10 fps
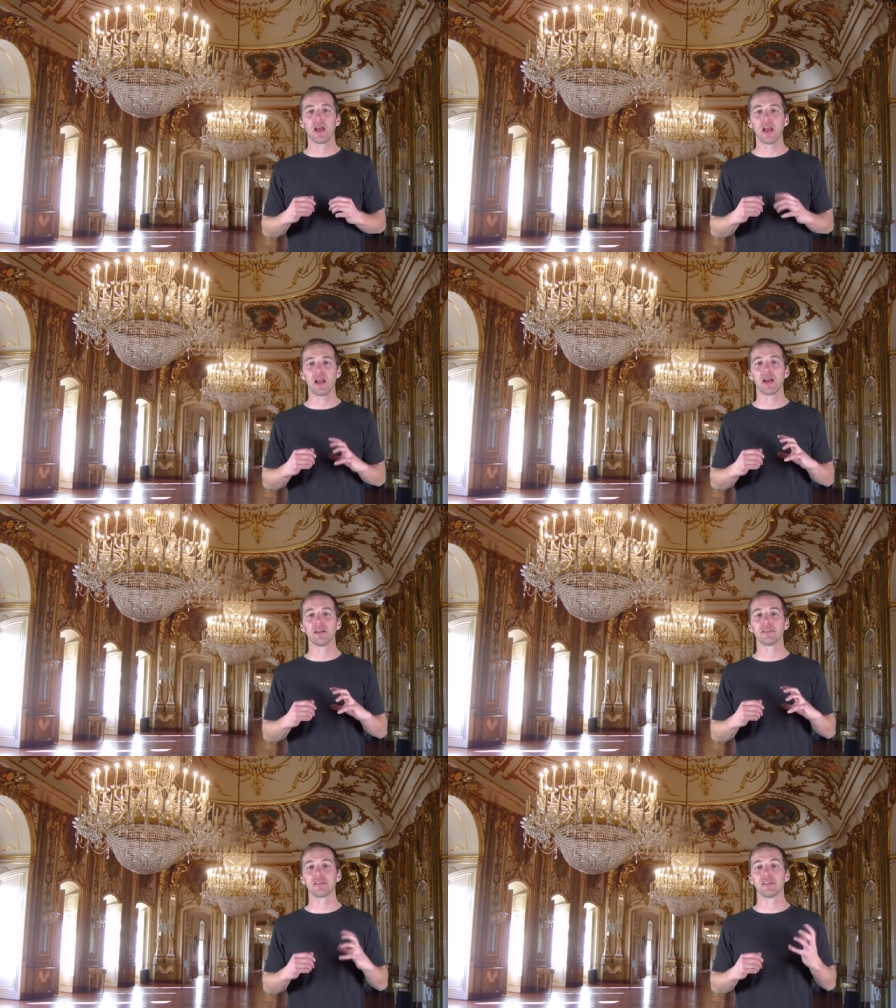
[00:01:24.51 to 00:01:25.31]

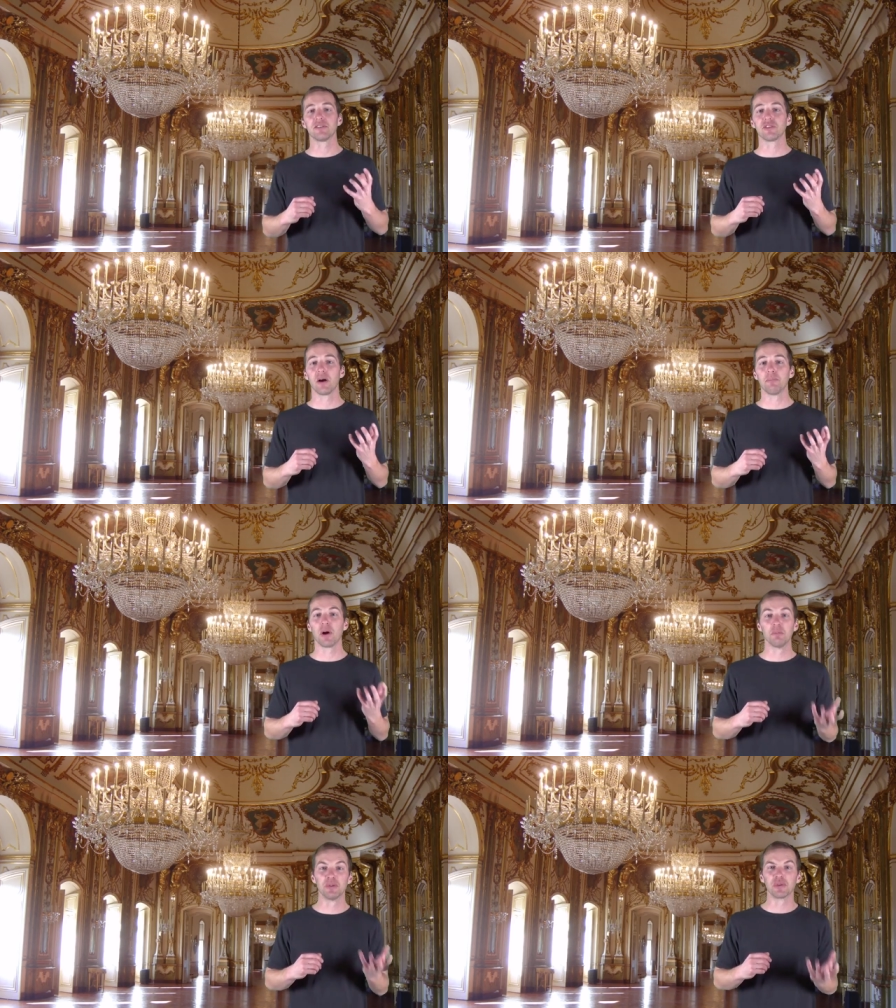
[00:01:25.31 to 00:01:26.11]
and
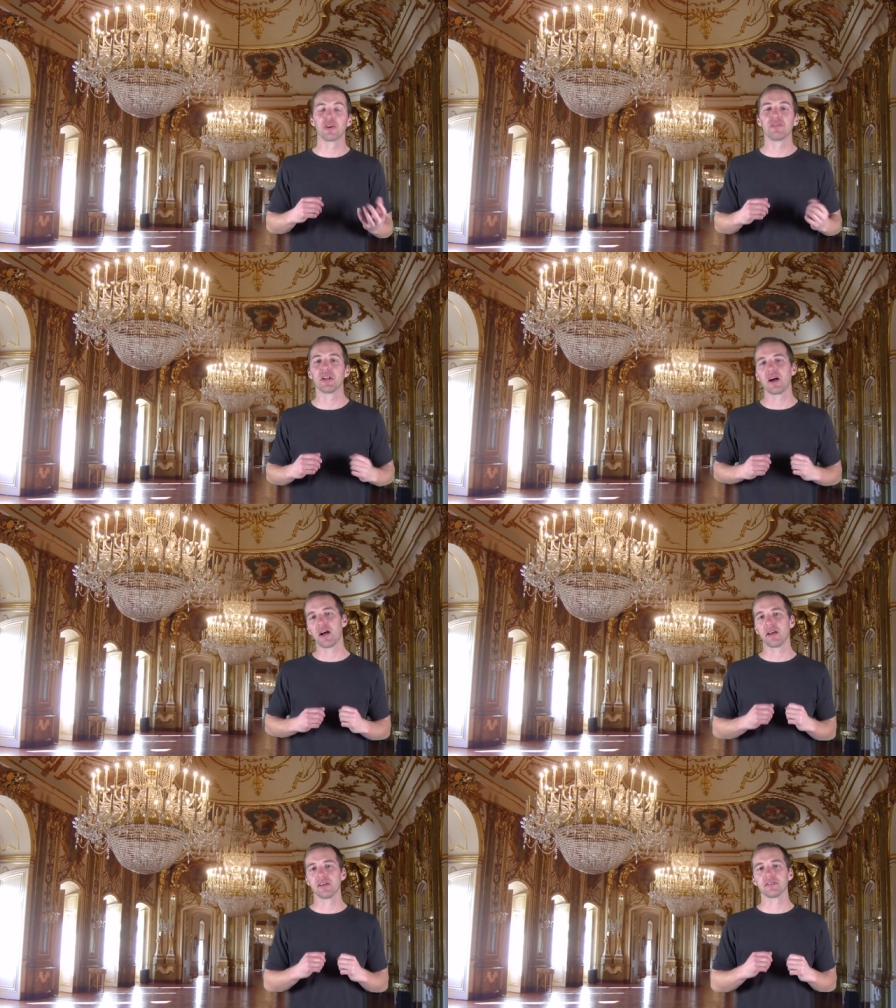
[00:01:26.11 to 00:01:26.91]
some observant
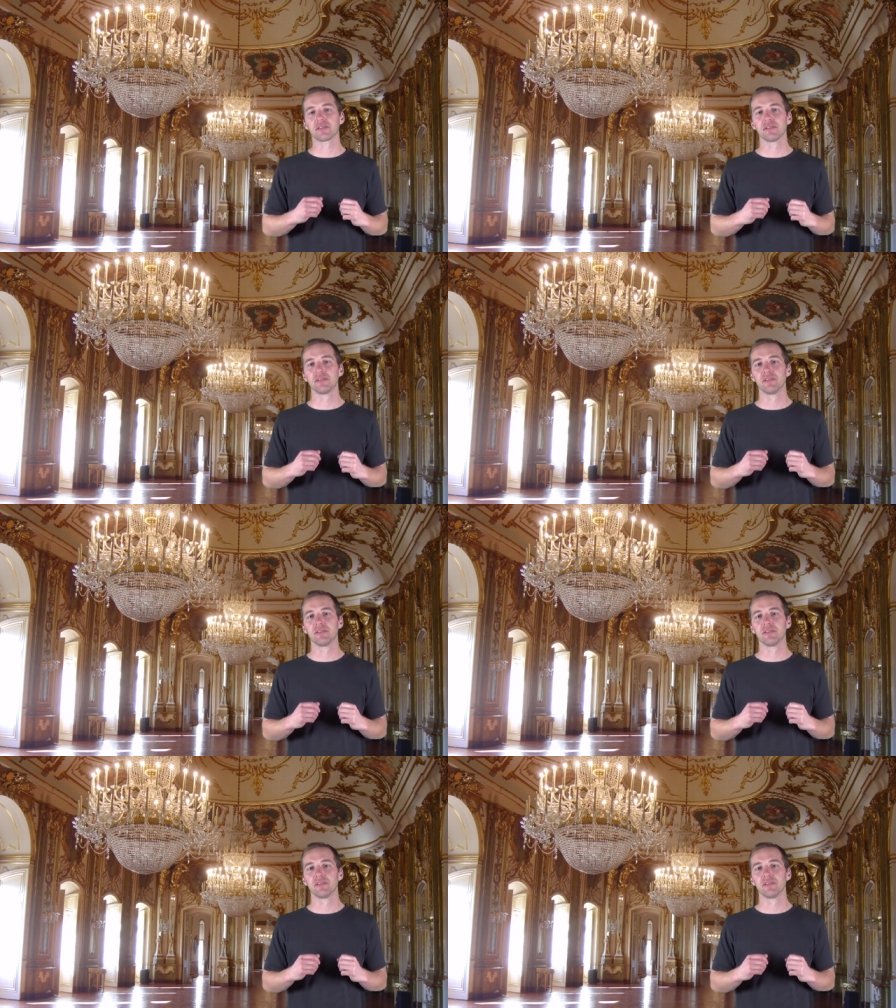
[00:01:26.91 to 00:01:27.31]
ions.